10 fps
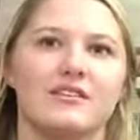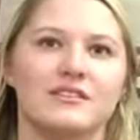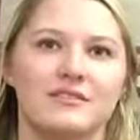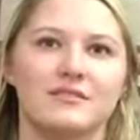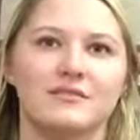
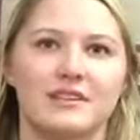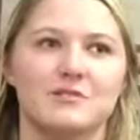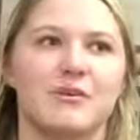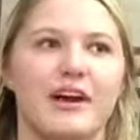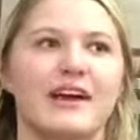So it's
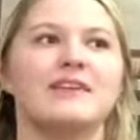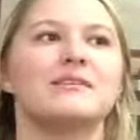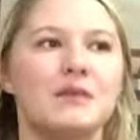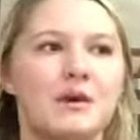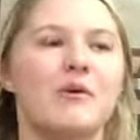probably
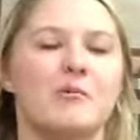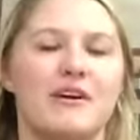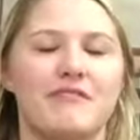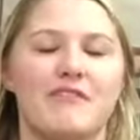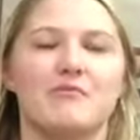one of my
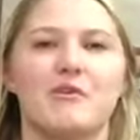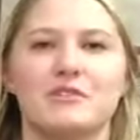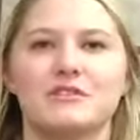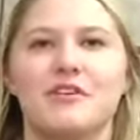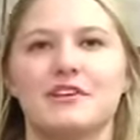favorite
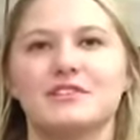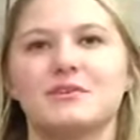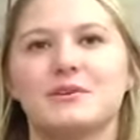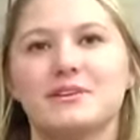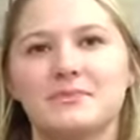moments of high
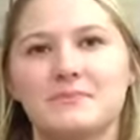school.